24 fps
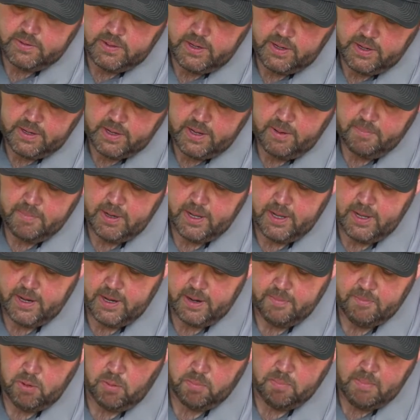I'm gonna come in and
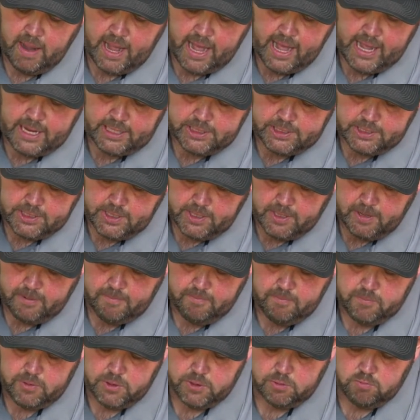I'm gonna mash it up.
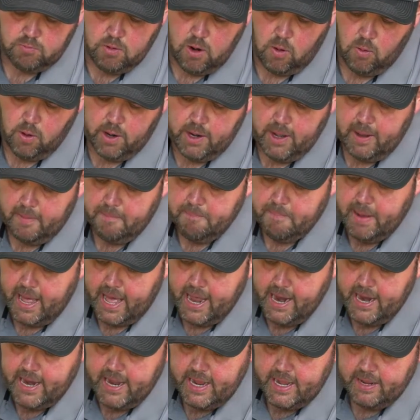Just roll it up and
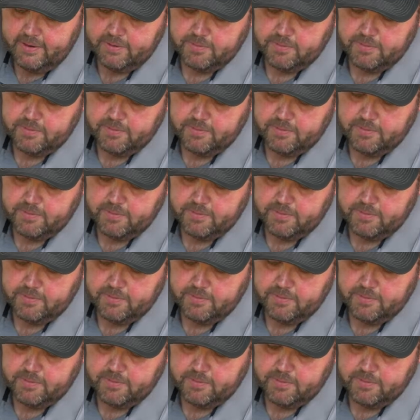pat it in,